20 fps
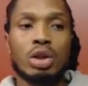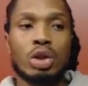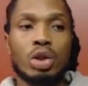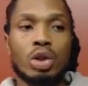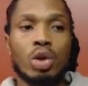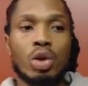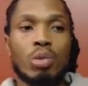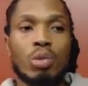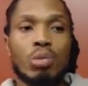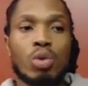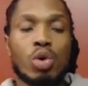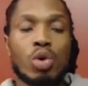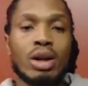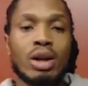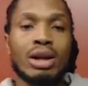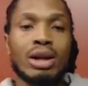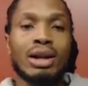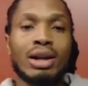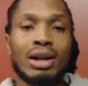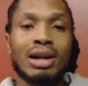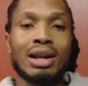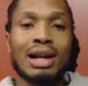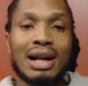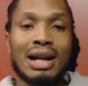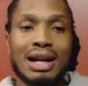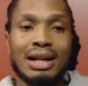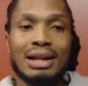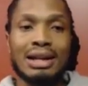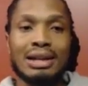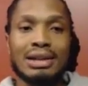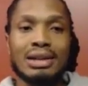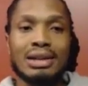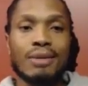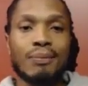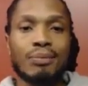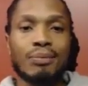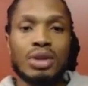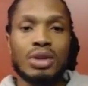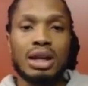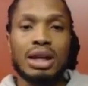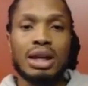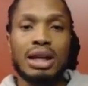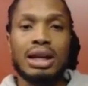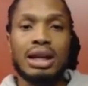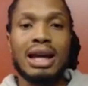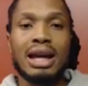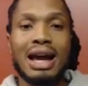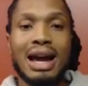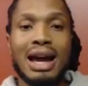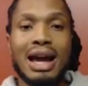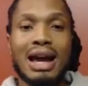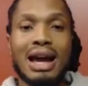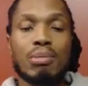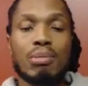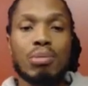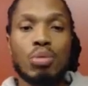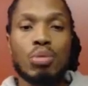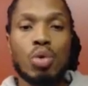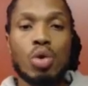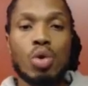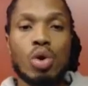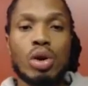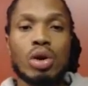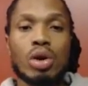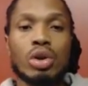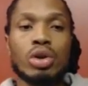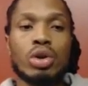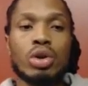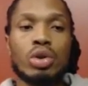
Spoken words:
more inclined and had more,